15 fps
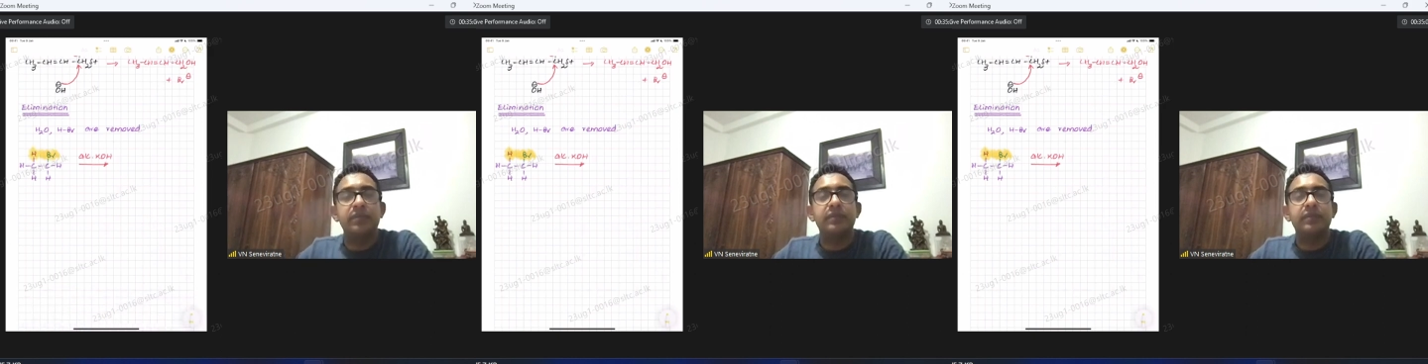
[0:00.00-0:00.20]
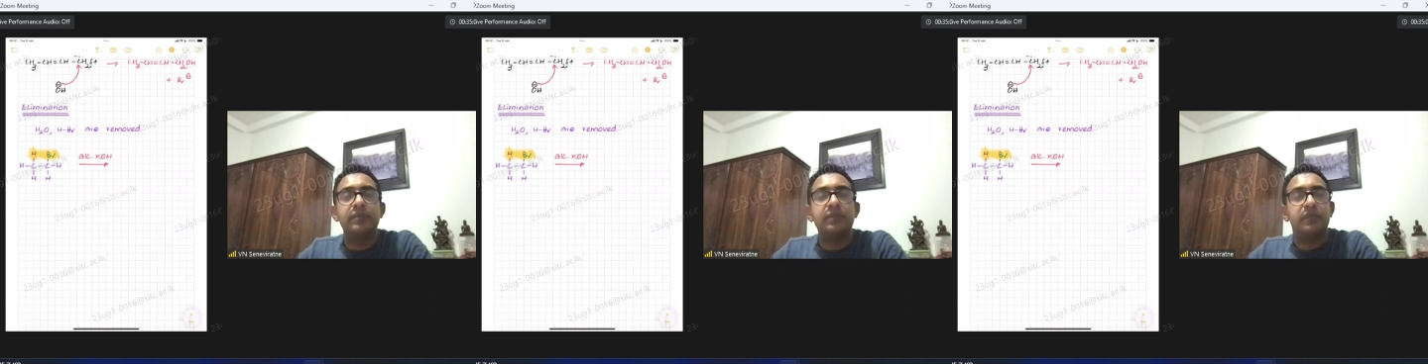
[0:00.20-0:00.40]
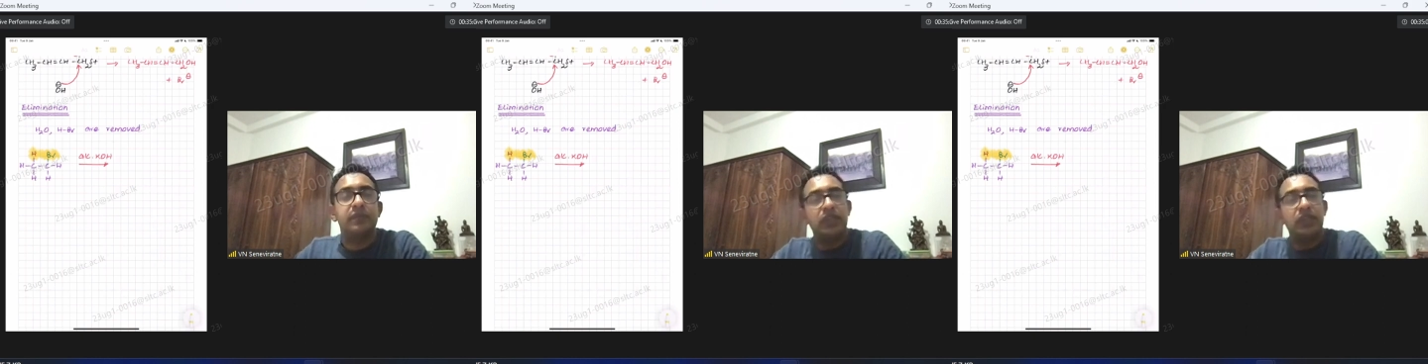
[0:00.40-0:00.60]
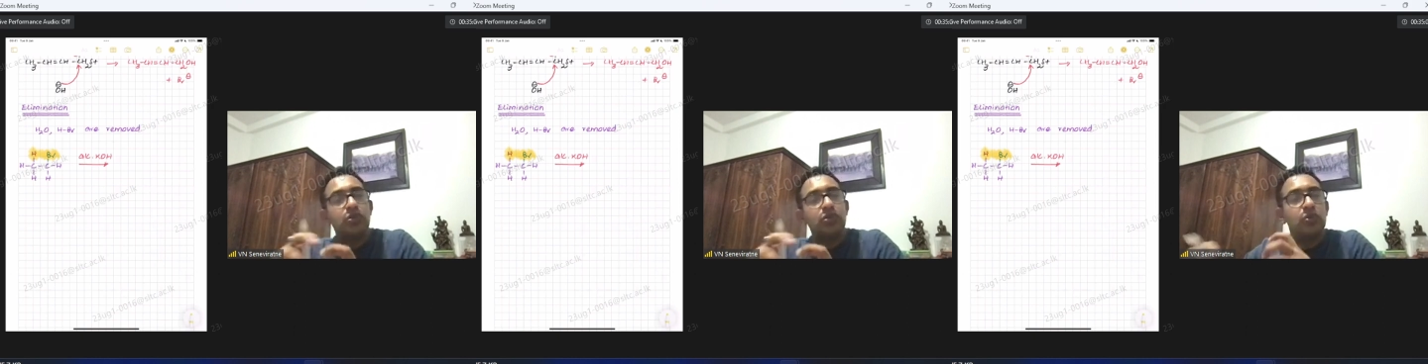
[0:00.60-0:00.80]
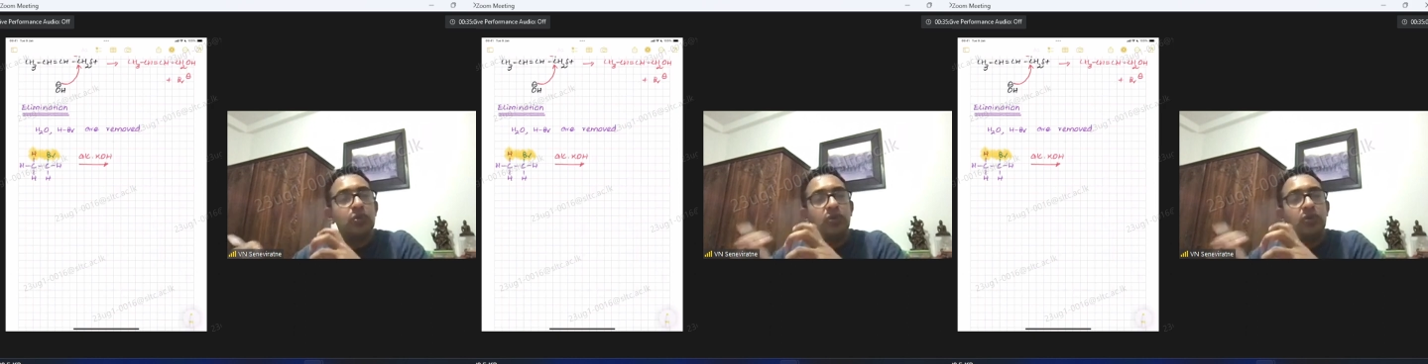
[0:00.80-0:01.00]
These
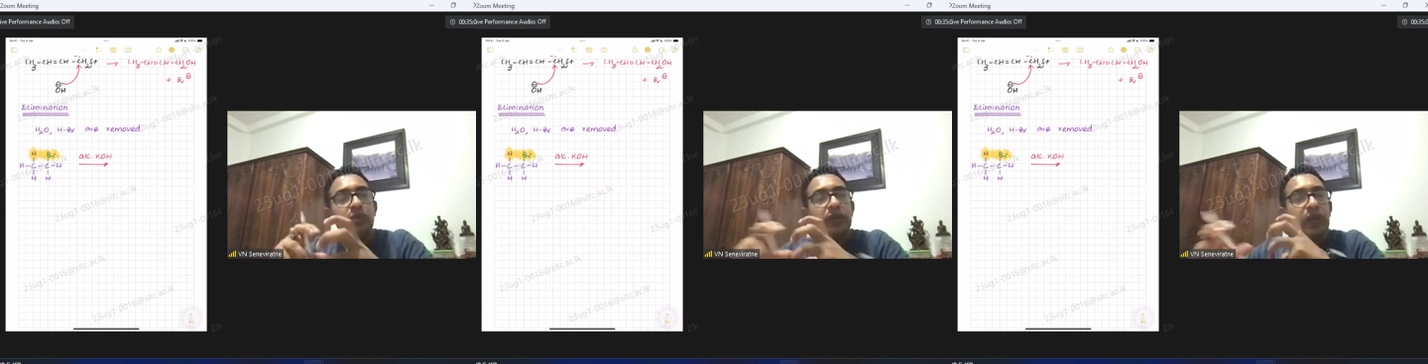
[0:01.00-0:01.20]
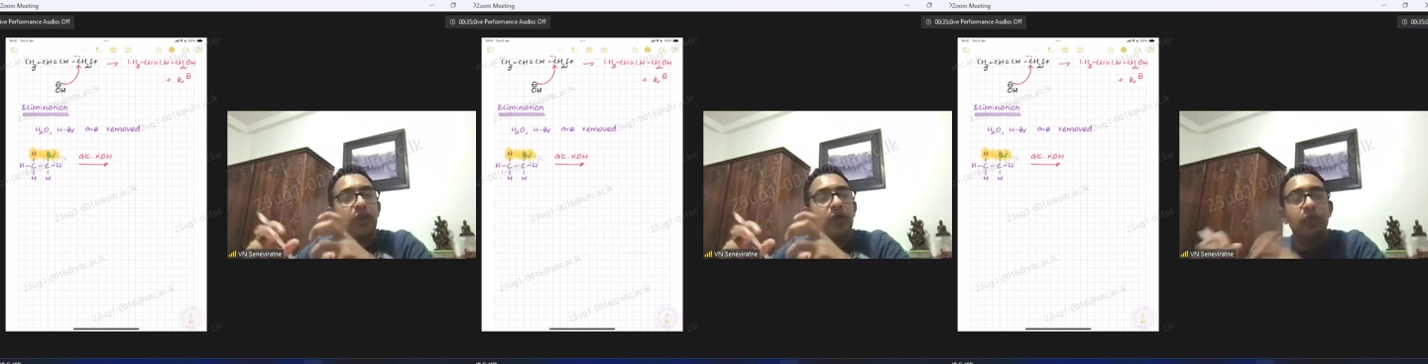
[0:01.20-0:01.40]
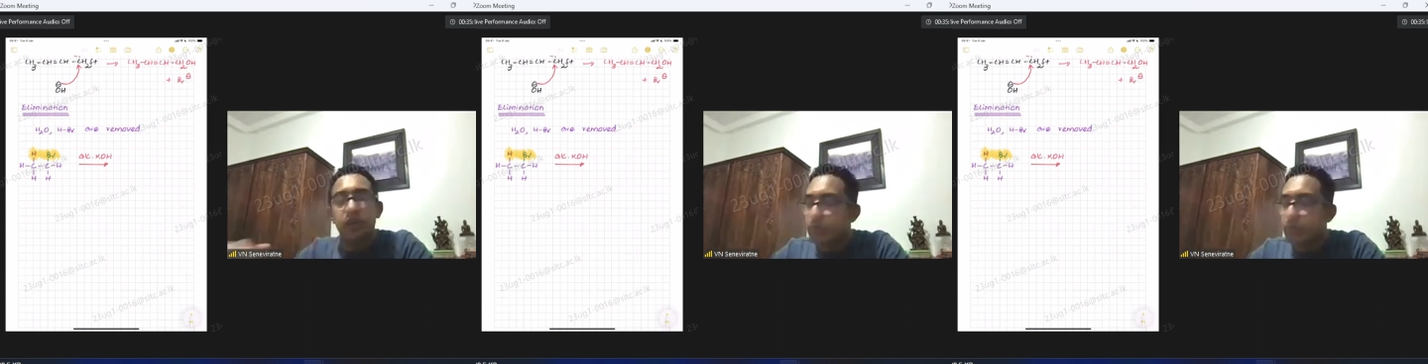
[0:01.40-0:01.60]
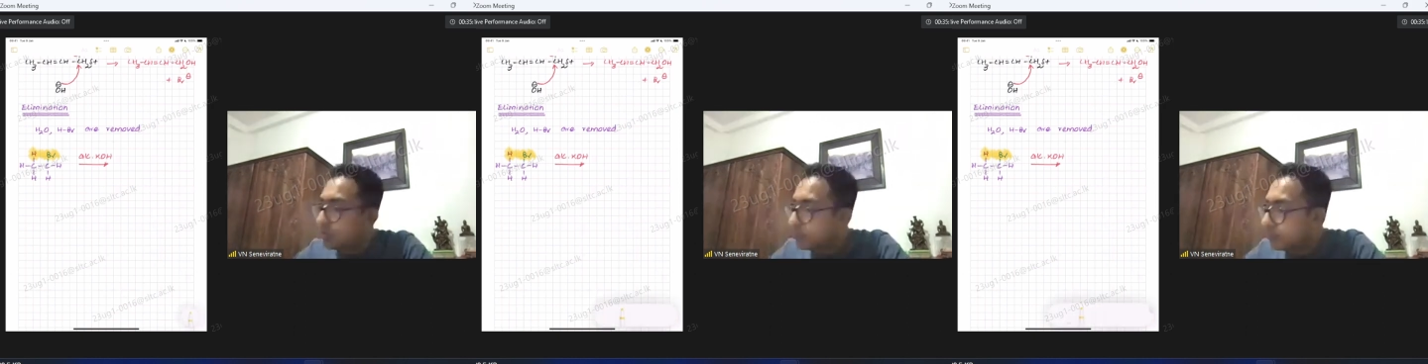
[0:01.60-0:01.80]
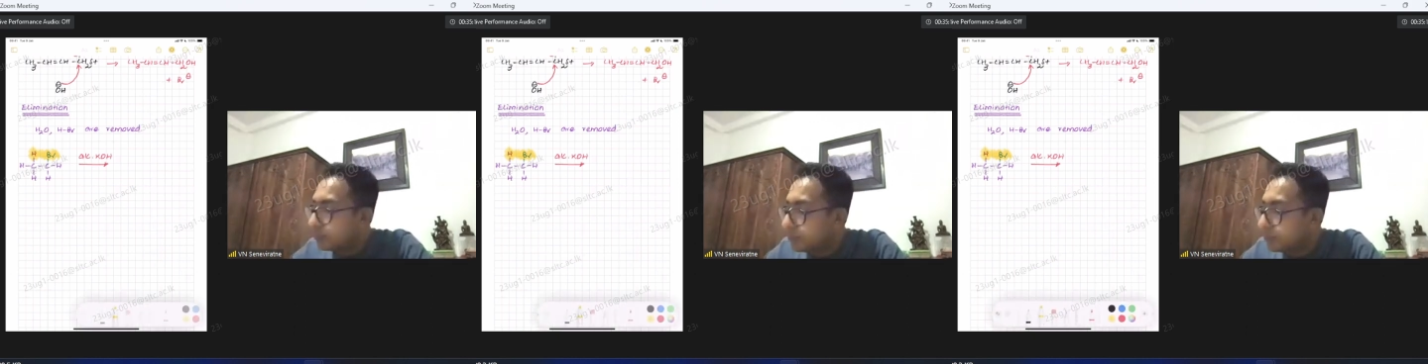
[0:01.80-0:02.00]
two tend to remove,
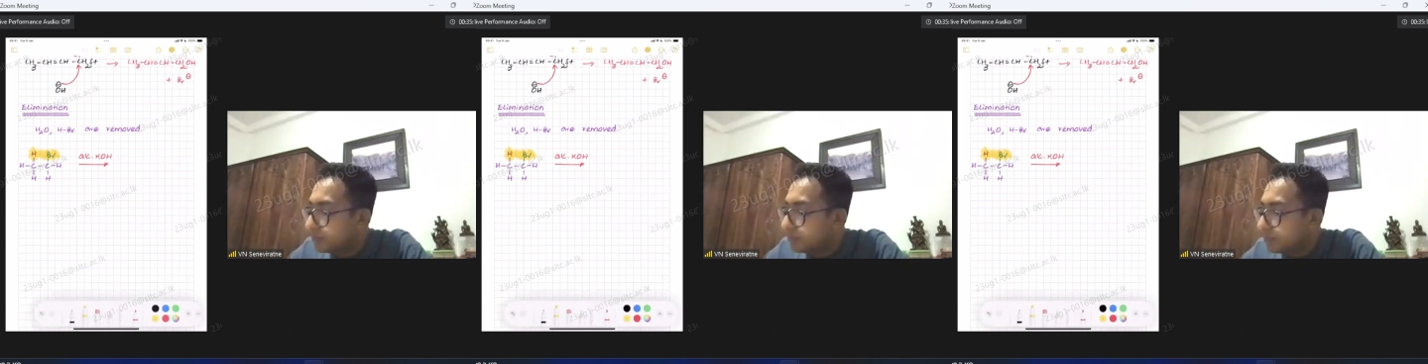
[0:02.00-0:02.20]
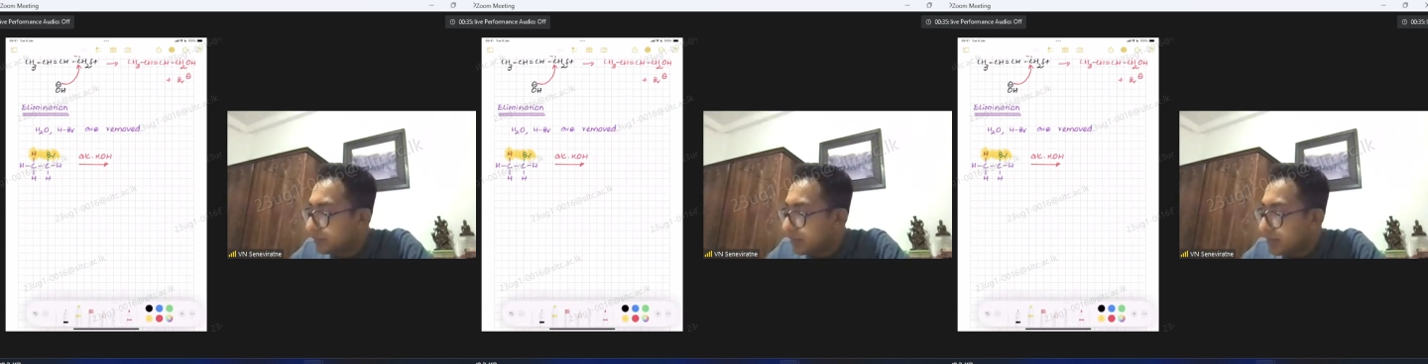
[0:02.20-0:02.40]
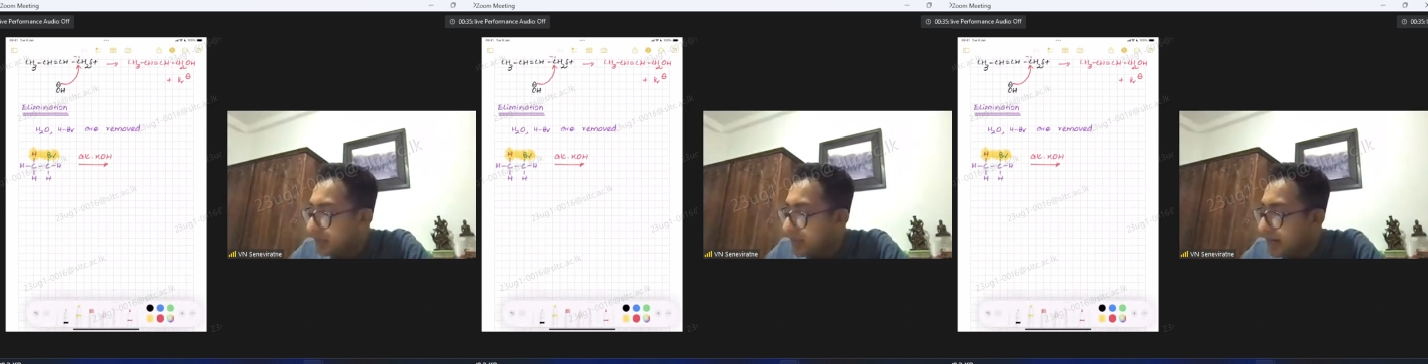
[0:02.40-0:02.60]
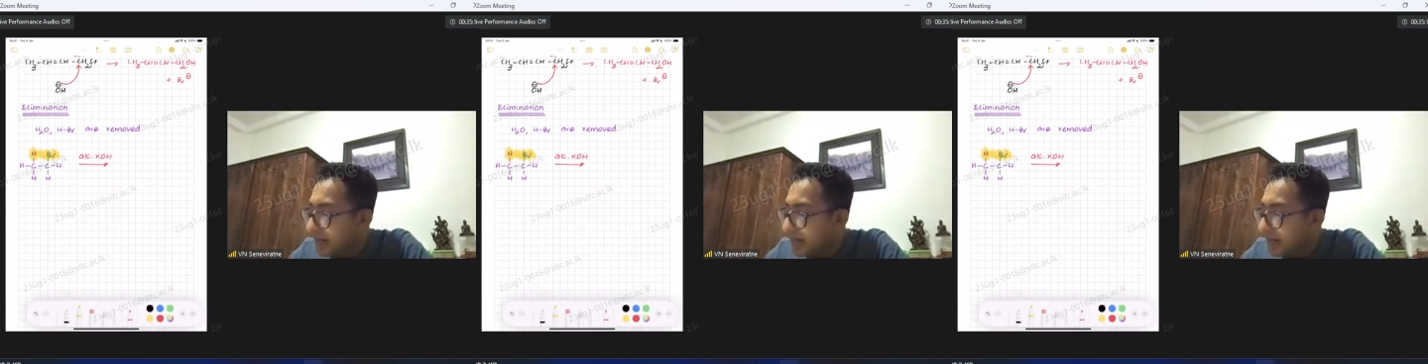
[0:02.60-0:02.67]
right?